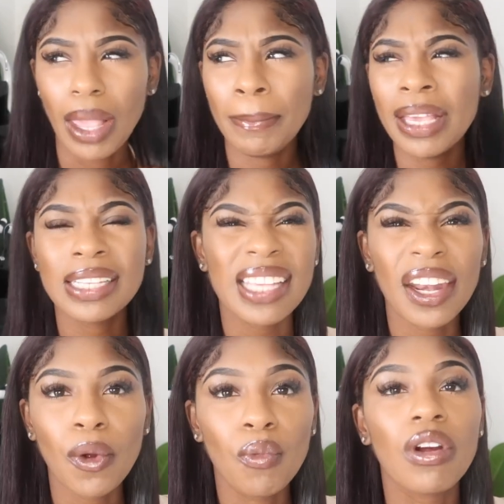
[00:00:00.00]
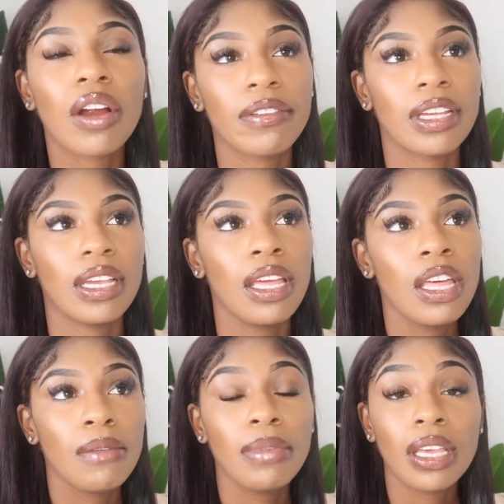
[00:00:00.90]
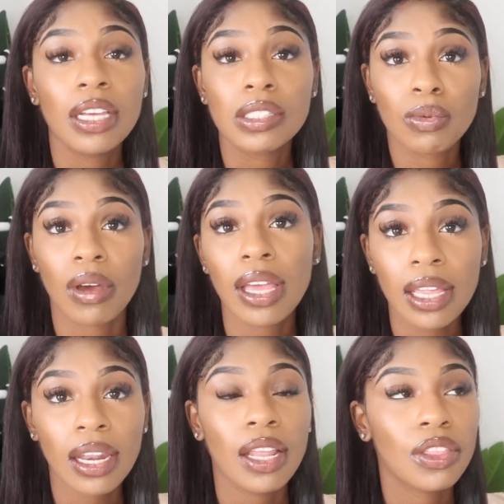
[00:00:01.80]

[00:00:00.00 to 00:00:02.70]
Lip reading: Because I don't worry, because one,